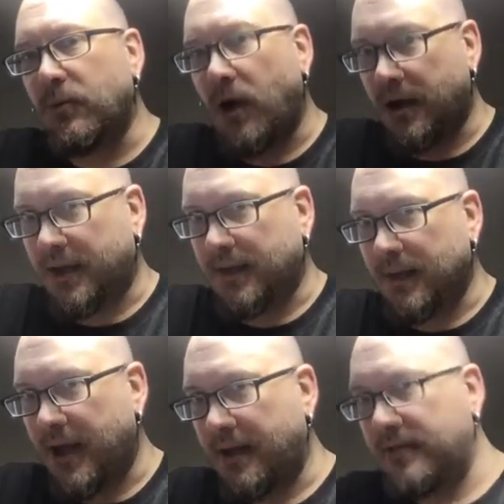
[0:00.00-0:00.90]
Walking the
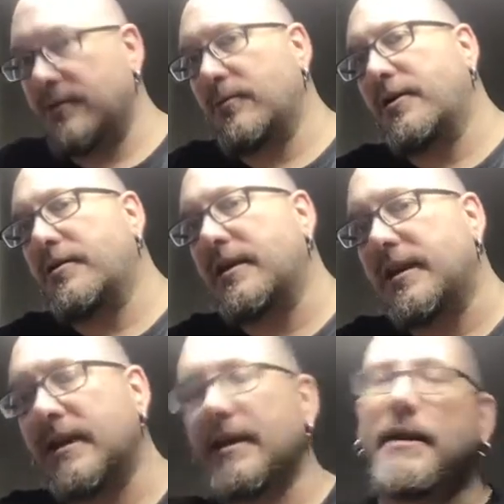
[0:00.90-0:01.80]
Path of the
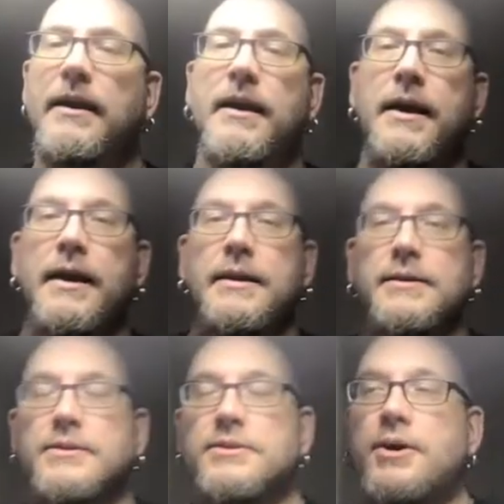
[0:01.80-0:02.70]
Worthy.
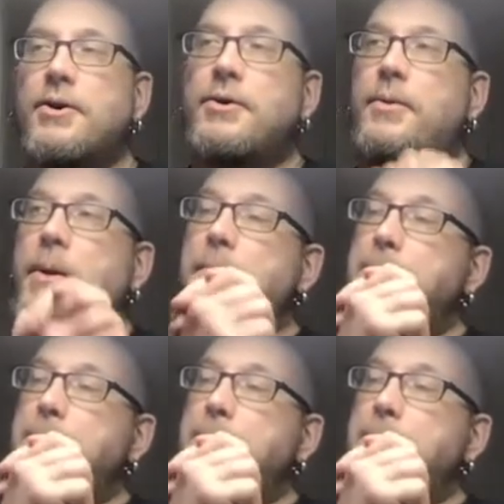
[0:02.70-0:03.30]
So,